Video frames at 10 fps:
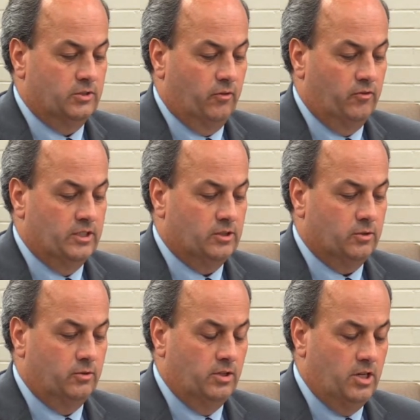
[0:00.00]
for
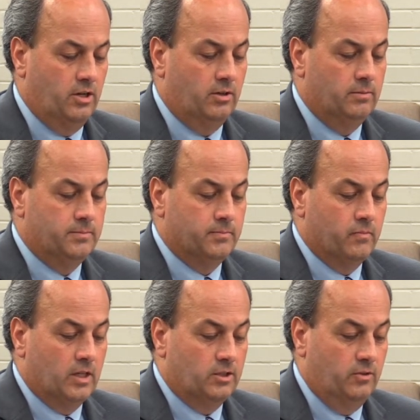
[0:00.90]
fiscal year
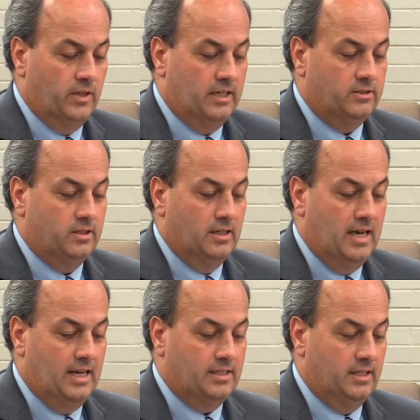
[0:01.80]

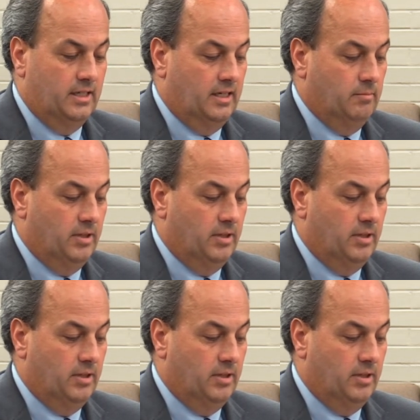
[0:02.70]
2019,